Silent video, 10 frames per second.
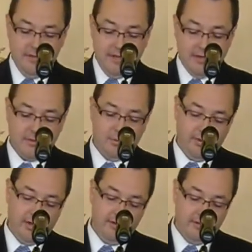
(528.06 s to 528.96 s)
The next
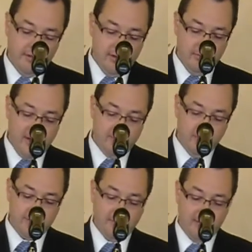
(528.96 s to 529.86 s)
morning, the man
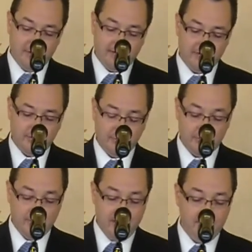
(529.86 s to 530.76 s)
went to buy breakfast
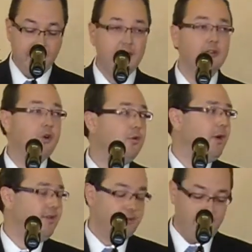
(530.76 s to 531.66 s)
for his family at a
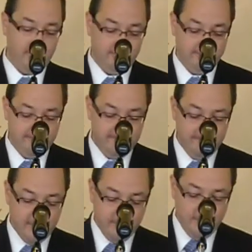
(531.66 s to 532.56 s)
local restaurant.
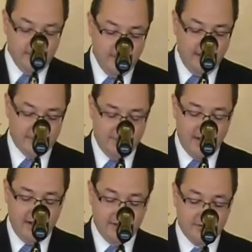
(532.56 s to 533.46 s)
As the
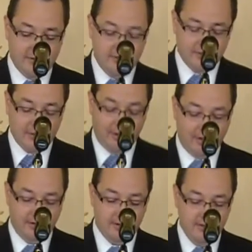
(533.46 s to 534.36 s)
man exited his
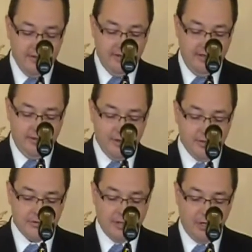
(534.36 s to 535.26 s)
car, he
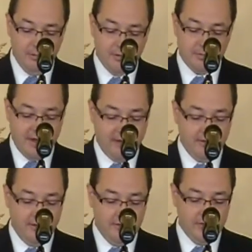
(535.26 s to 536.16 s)
noticed a homeless
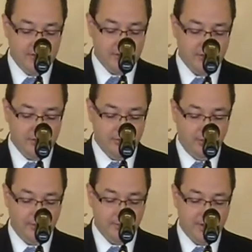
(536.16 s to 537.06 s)
man next to the
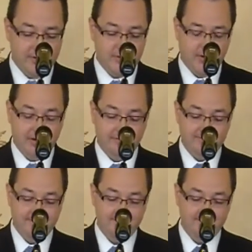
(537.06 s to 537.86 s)
door of the restaurant.